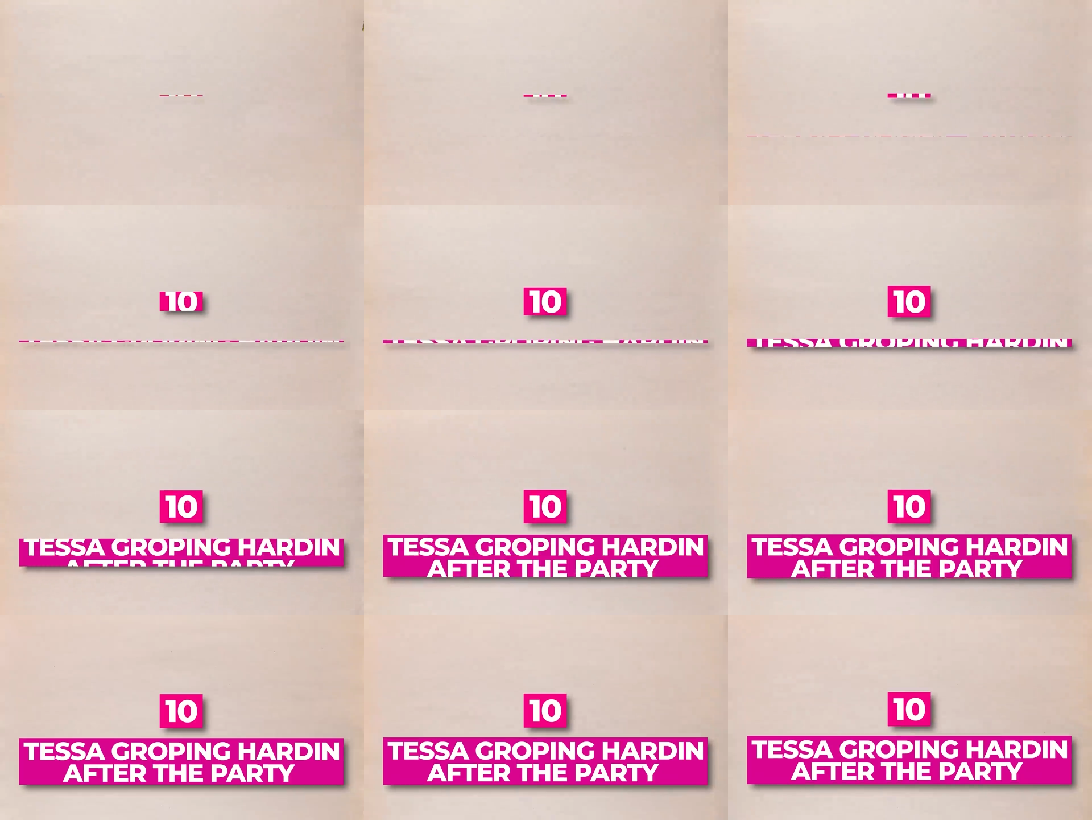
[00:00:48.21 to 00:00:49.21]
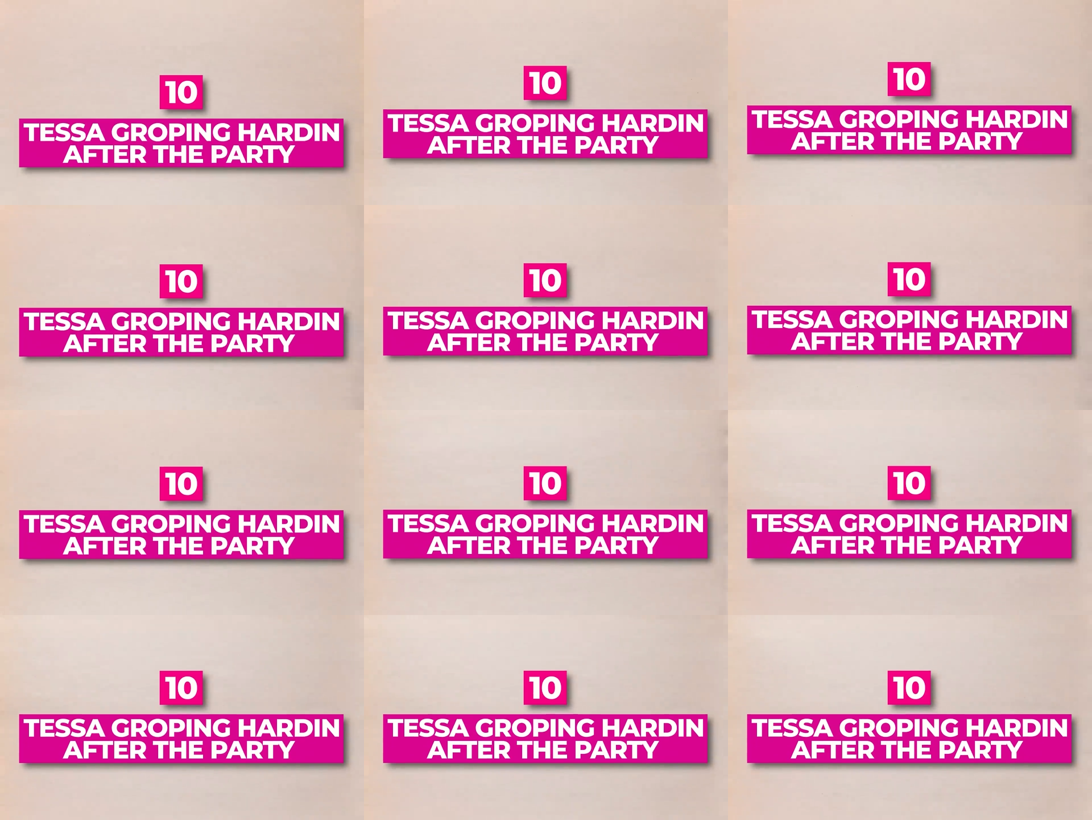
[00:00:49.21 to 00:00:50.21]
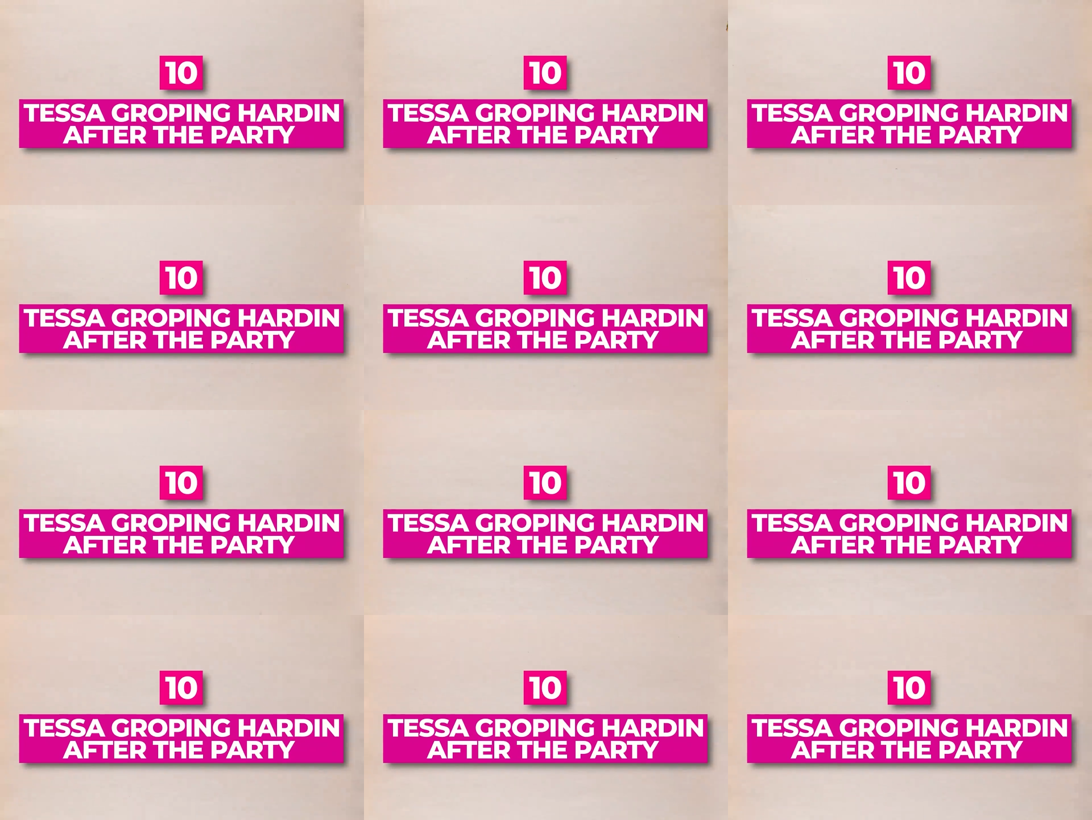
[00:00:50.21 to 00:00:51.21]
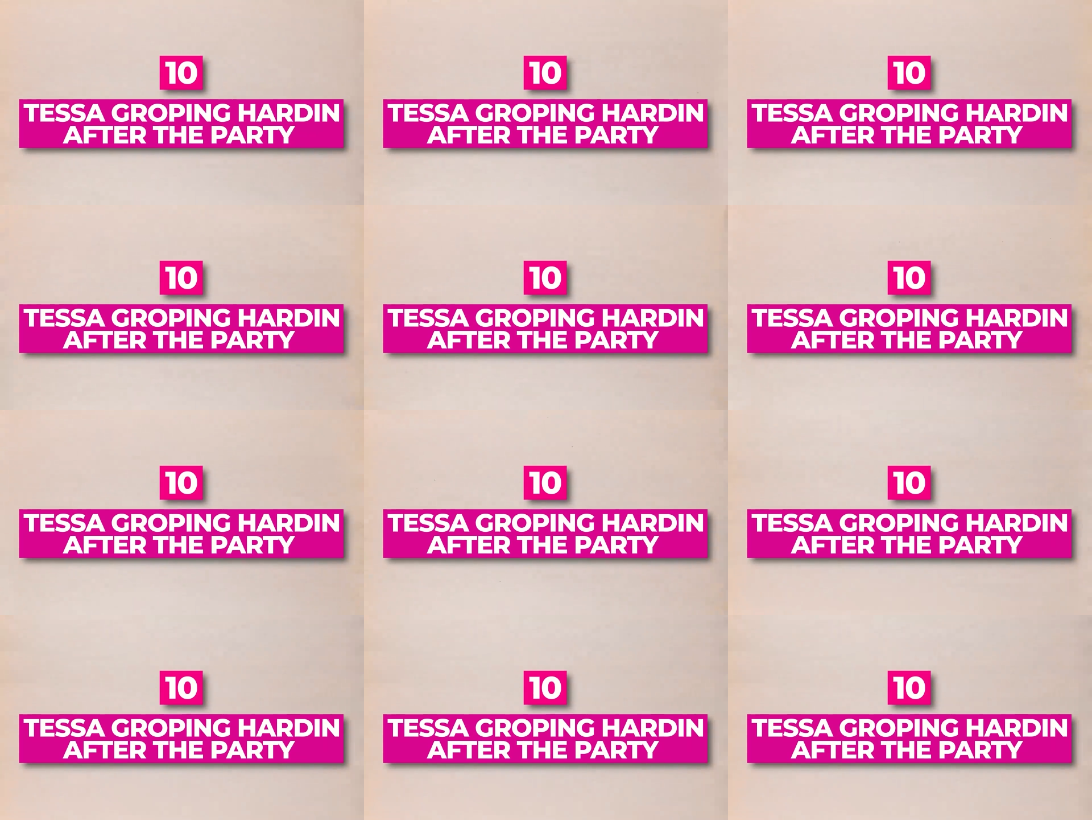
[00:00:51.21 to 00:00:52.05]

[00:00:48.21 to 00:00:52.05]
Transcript: No face is visible, so there are no lips to read.